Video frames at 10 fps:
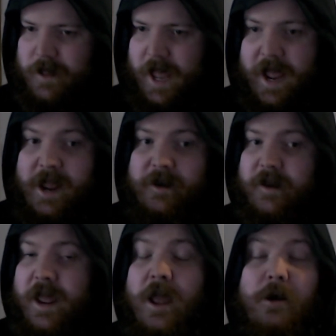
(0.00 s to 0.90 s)
And
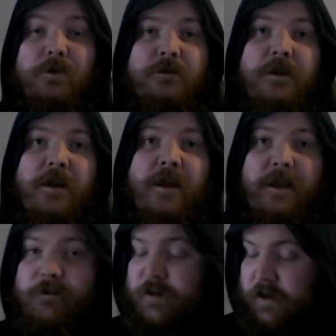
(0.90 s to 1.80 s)
now,
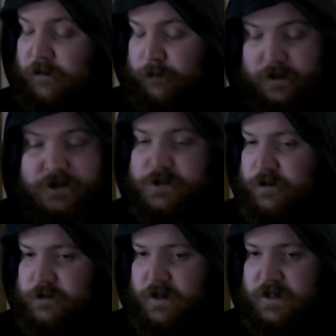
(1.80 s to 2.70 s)
if I want to
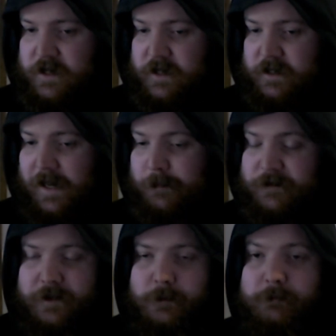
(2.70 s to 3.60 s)
do a game
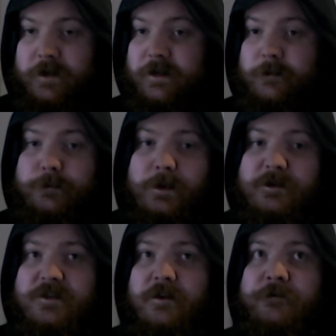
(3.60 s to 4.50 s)
development by
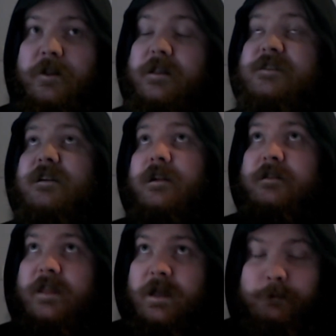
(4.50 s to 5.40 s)
myself, at least I've
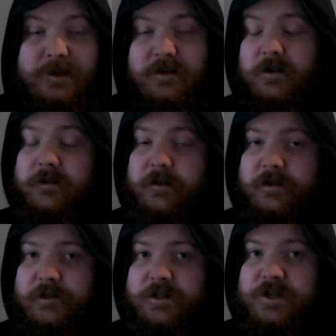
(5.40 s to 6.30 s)
got that particular
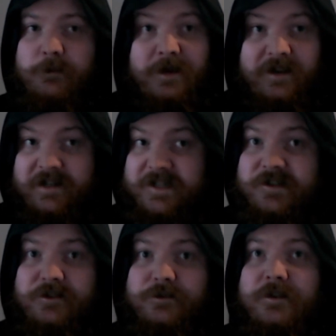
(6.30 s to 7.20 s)
knowledge in my
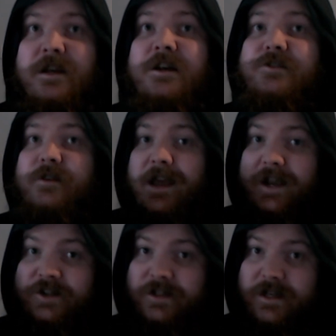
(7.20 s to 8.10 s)
arsenal to
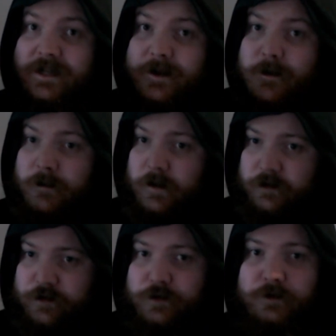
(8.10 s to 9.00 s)
actually
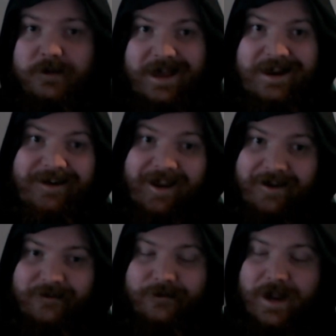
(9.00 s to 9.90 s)
do that
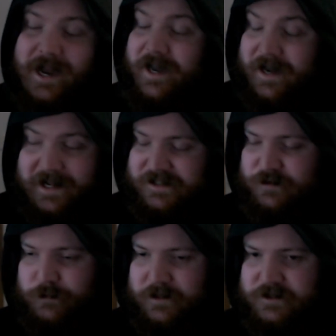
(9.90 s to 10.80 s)
now. And that's
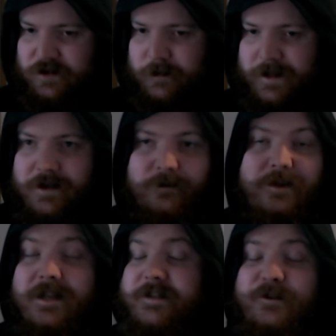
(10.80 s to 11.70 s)
what it's all about.
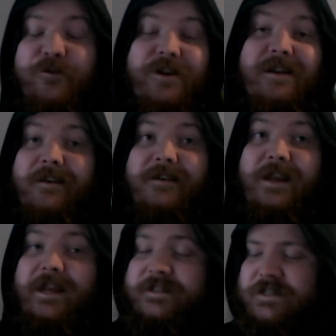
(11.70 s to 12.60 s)
It's fun.
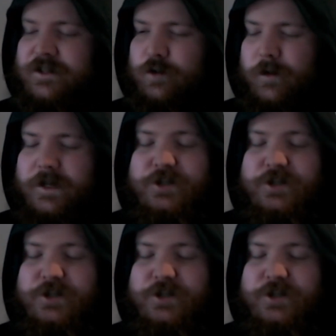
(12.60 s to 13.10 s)
It's quite a